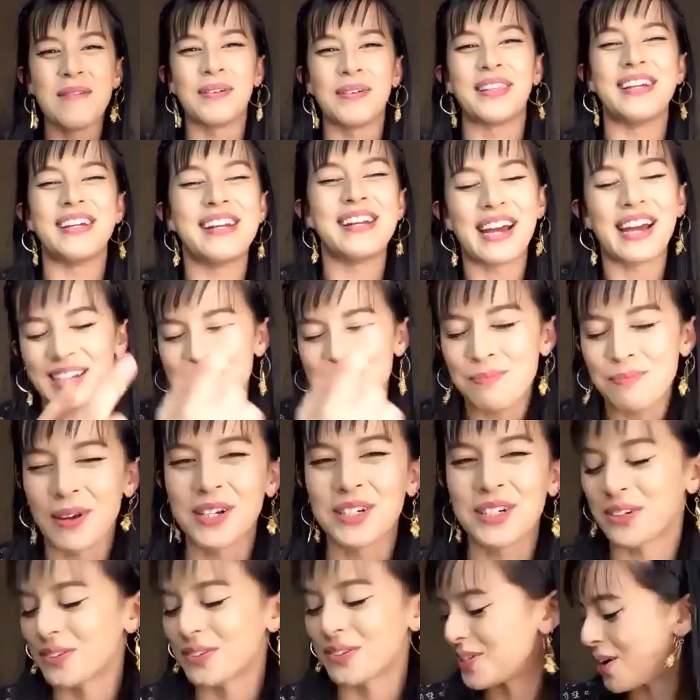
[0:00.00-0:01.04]
but the next
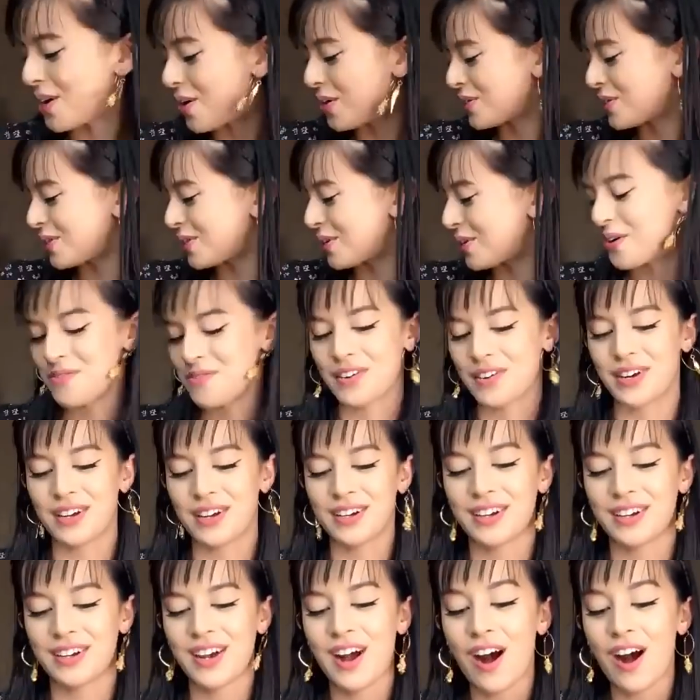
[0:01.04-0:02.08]
picture is also of
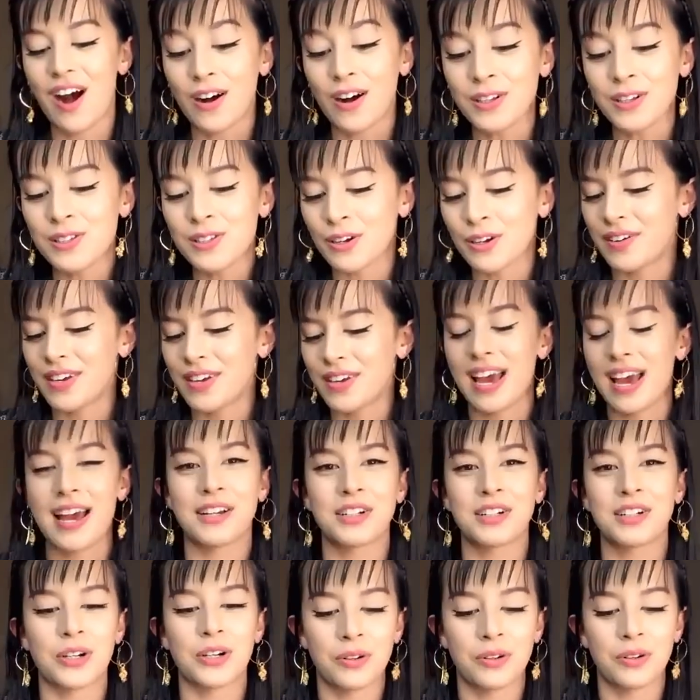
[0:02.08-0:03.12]
a also of a
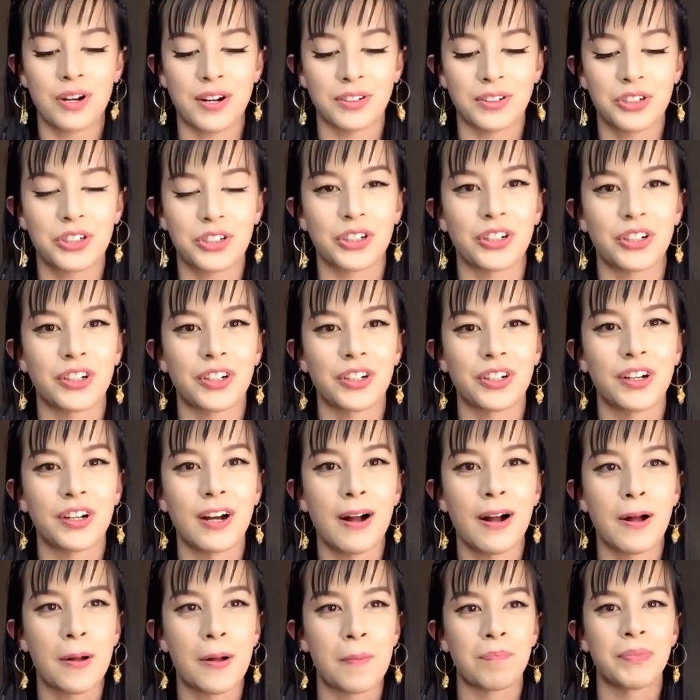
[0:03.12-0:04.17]
Yangshao culture.
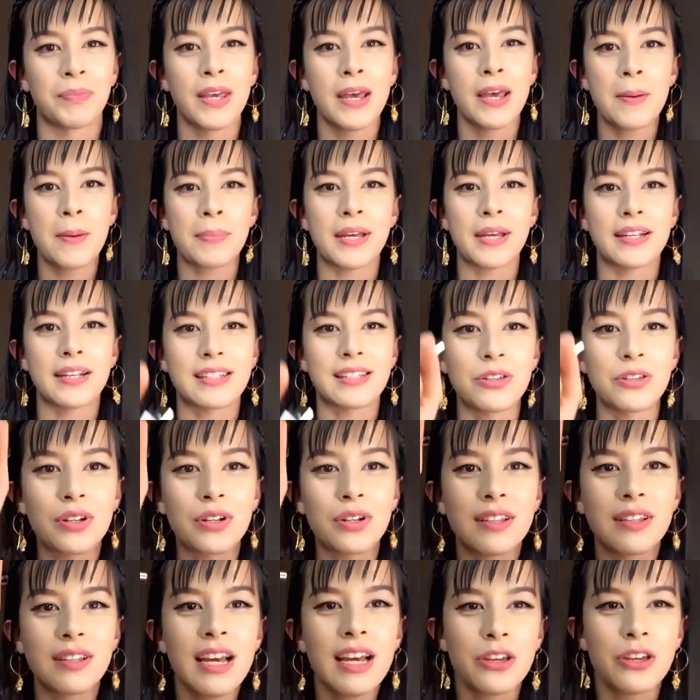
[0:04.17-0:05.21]
Um, piece. and you
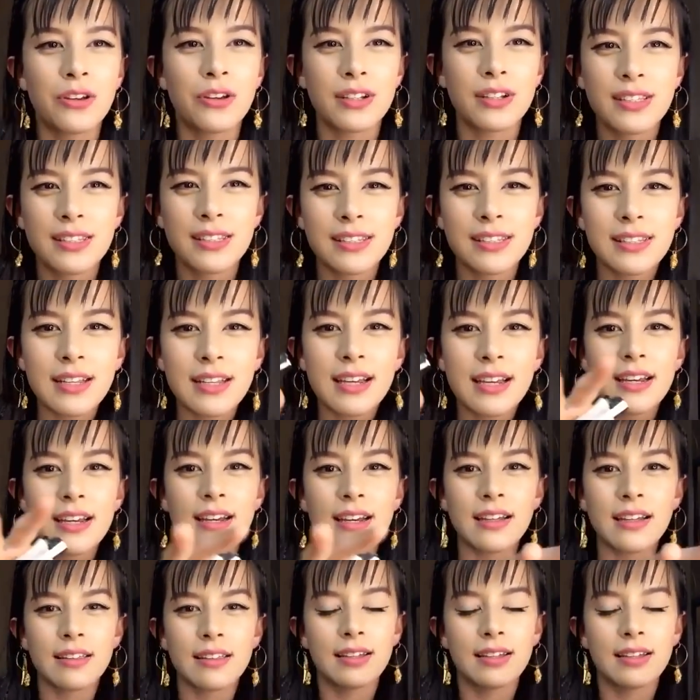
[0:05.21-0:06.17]
can you can see